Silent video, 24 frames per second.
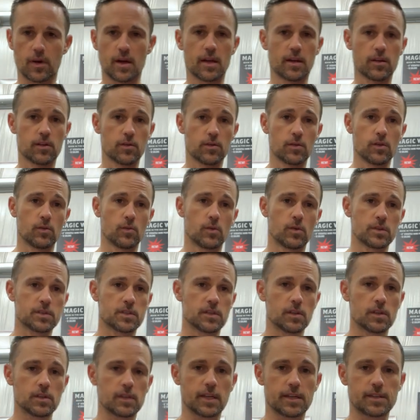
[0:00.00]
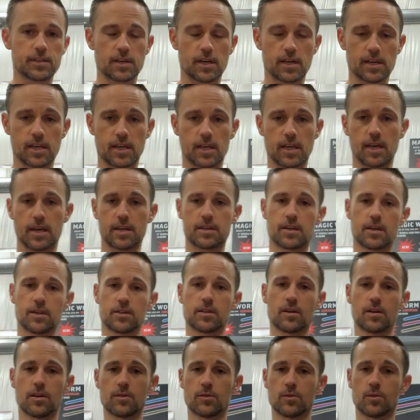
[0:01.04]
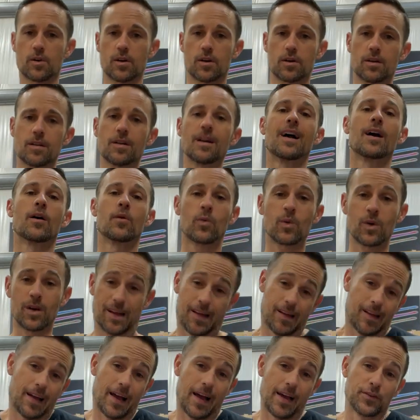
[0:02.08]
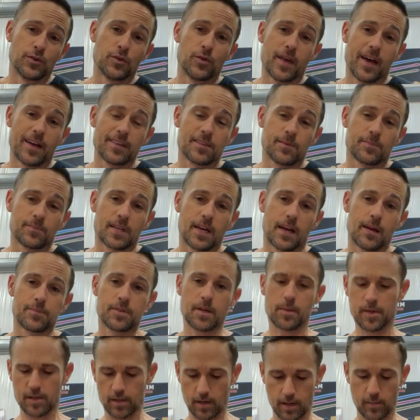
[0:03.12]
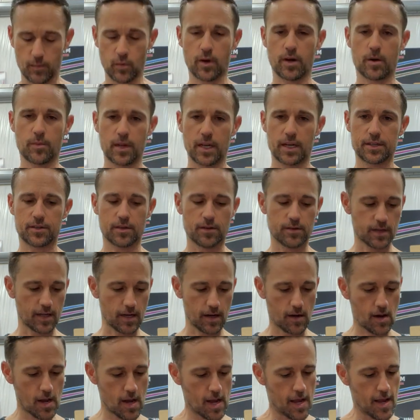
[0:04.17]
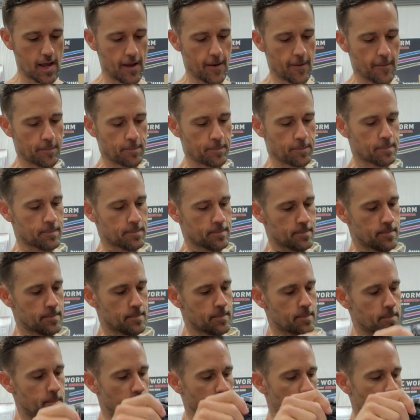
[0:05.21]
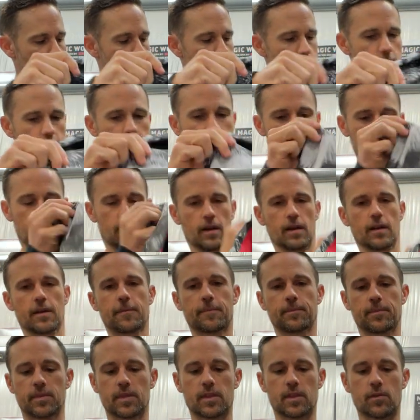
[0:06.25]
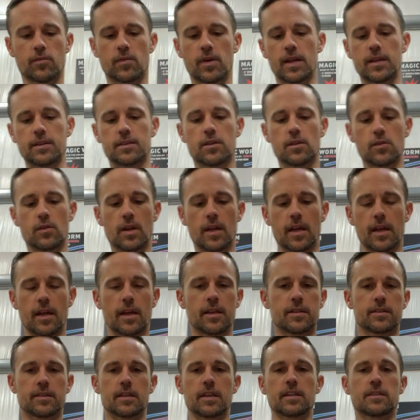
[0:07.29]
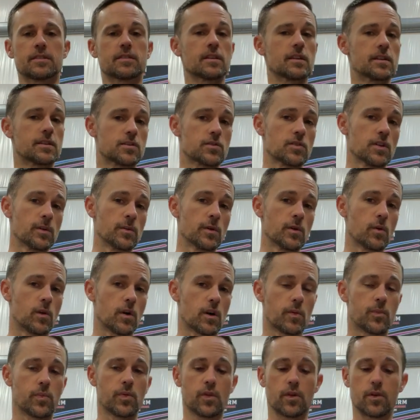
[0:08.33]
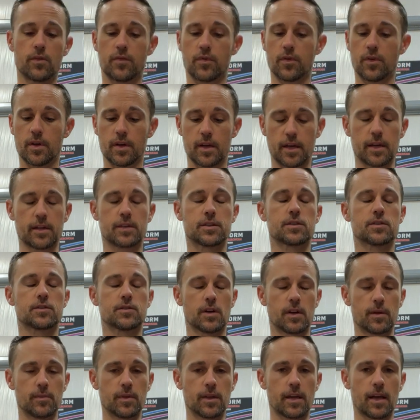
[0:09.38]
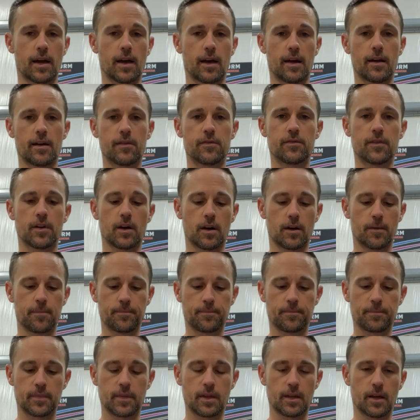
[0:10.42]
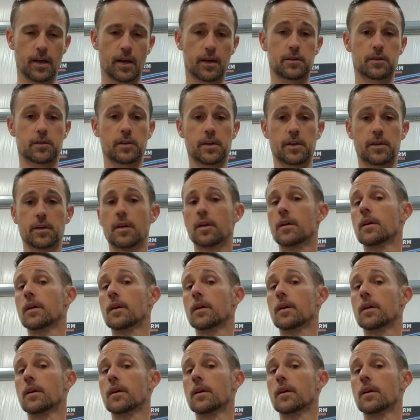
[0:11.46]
angler wants to look like Johnny Cash out there in the water, I do that sometimes. I mean, look, I'm wearing a black shirt now. But this, the rain suit, it's extremely waterproof, extremely. I have actually